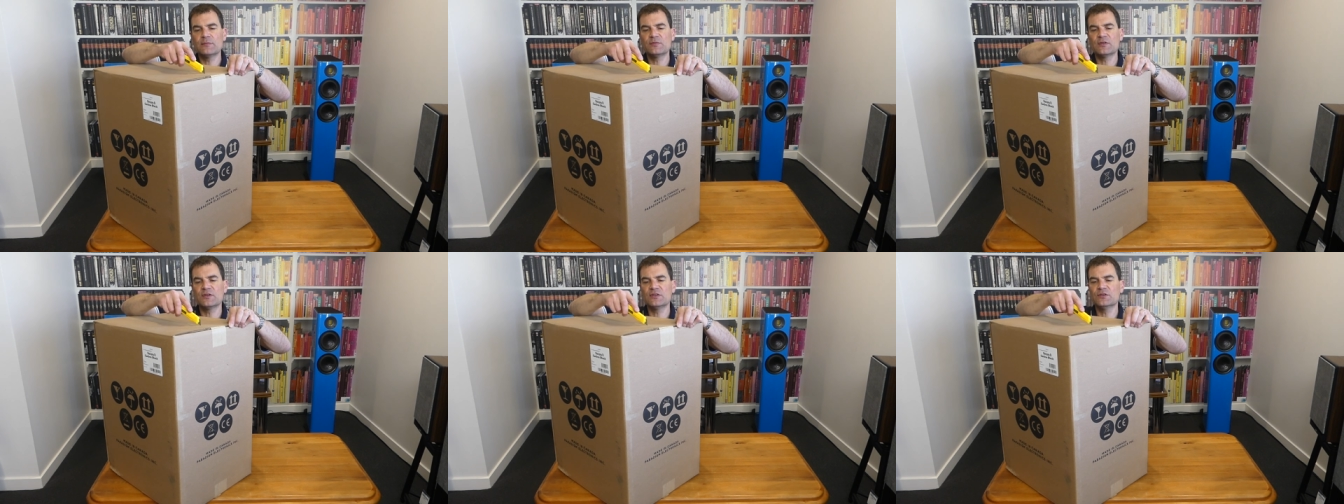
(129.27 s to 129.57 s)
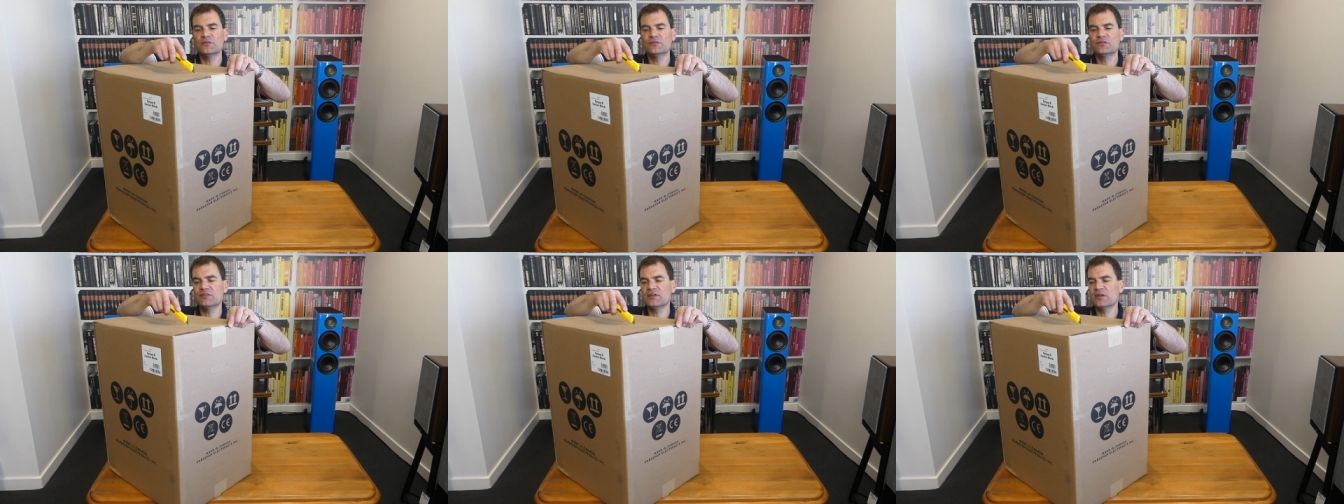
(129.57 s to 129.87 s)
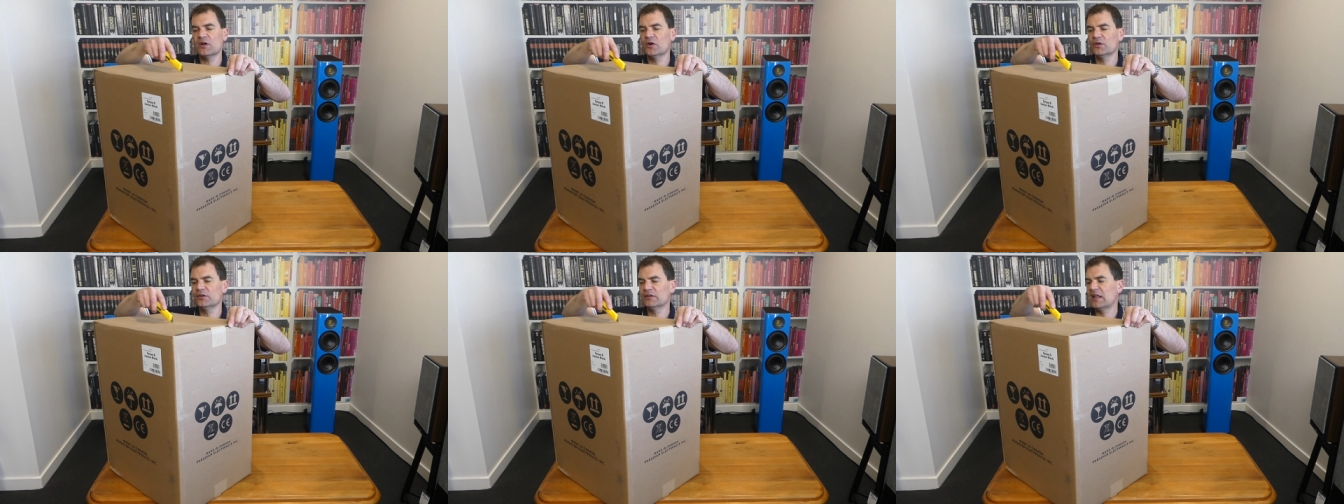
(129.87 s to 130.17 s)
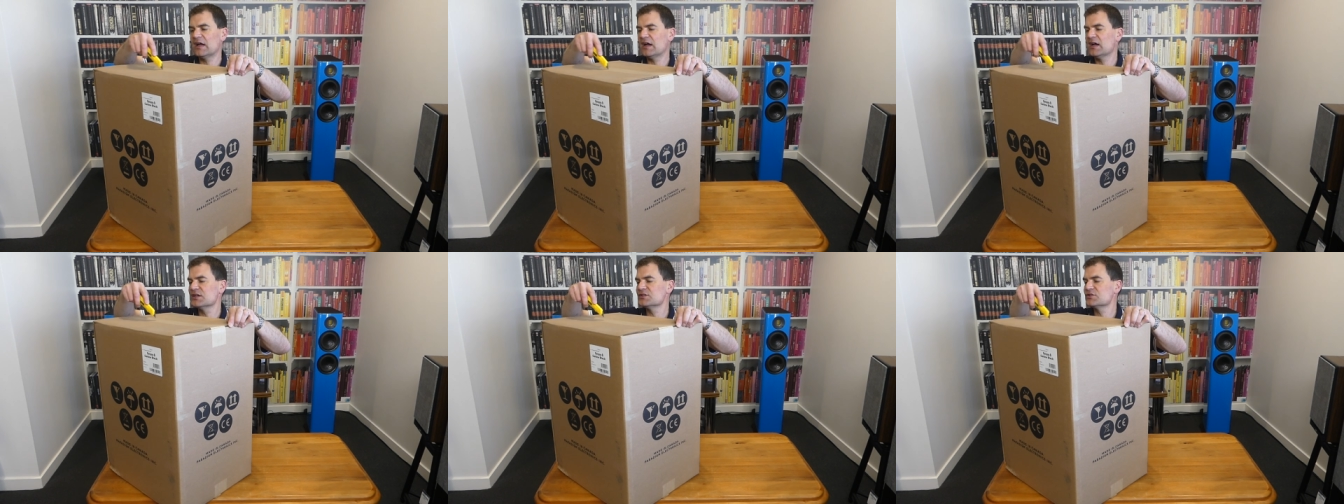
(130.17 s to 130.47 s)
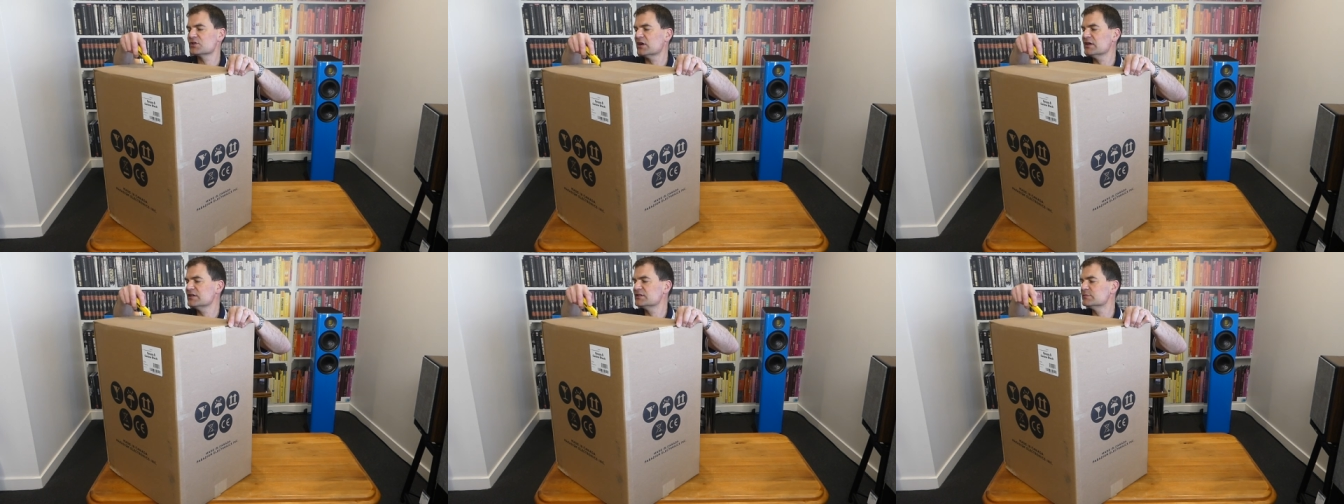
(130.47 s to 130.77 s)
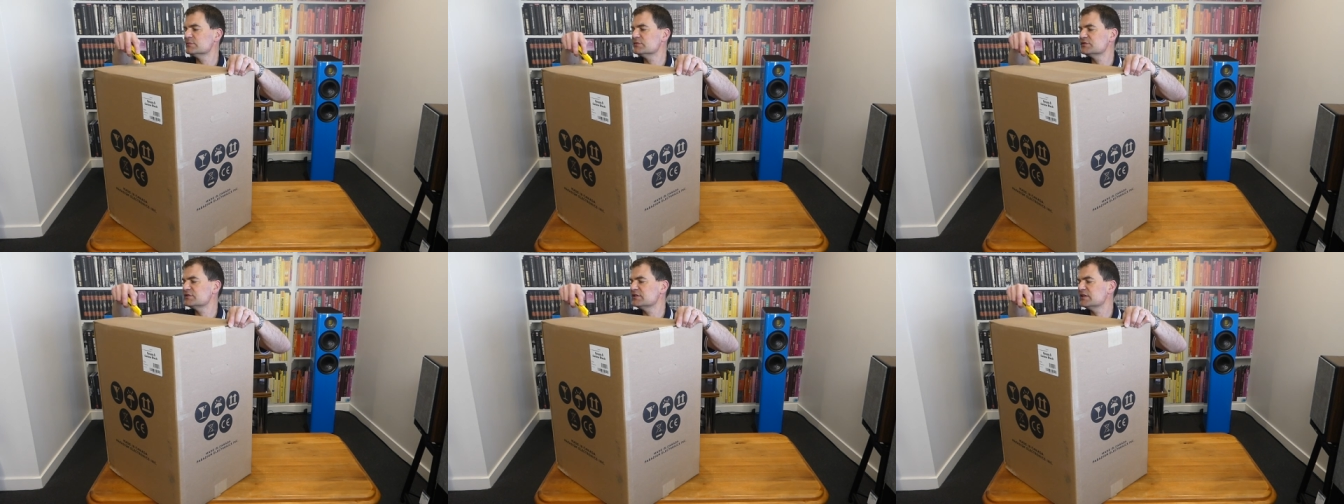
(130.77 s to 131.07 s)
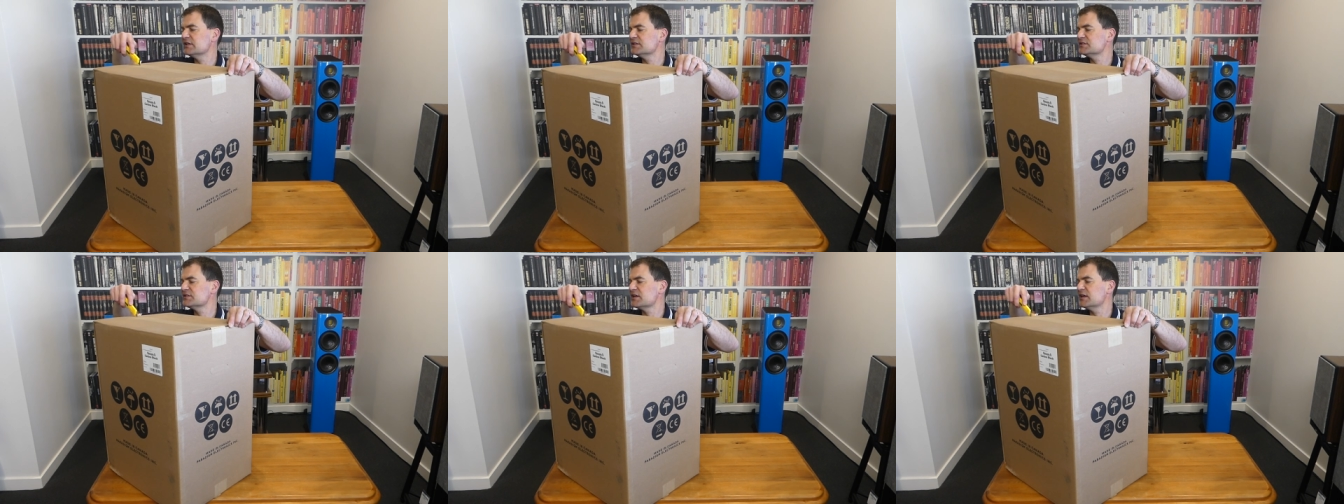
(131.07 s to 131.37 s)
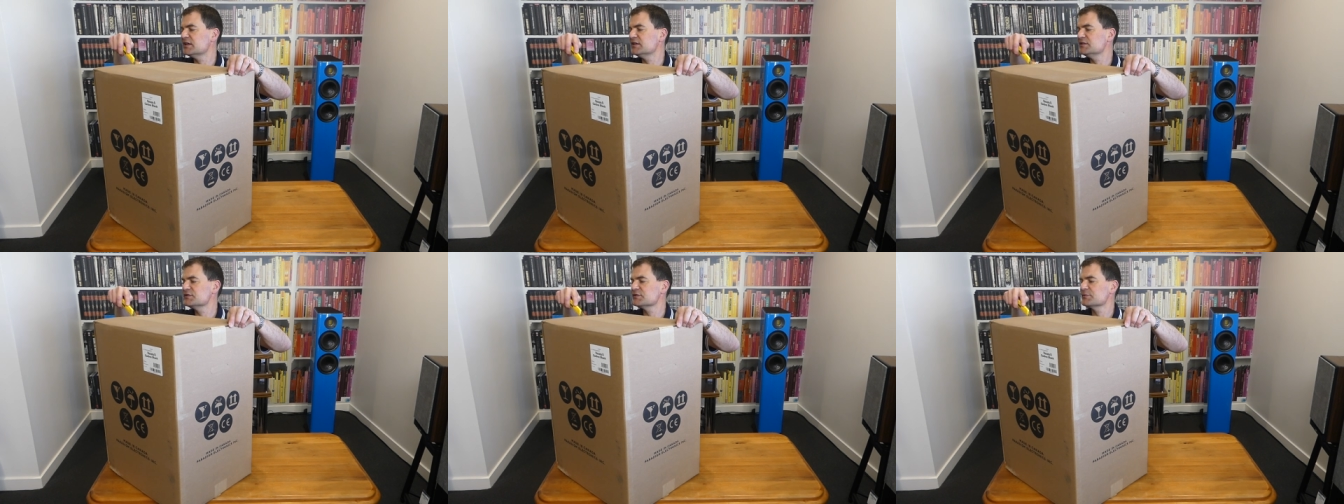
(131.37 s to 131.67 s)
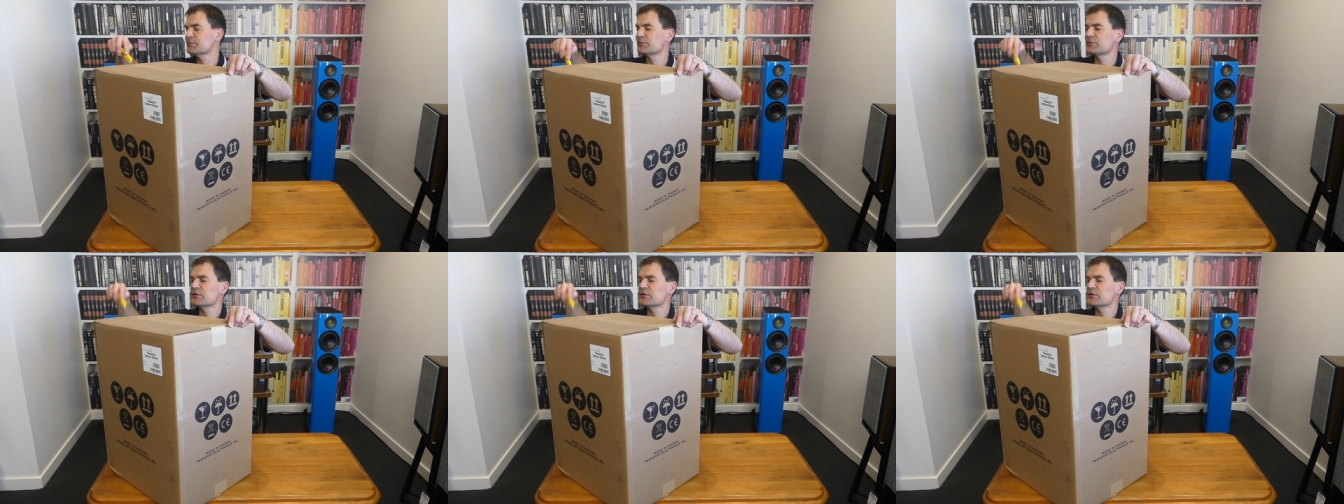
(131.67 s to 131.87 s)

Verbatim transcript: that you see on large items nowadays.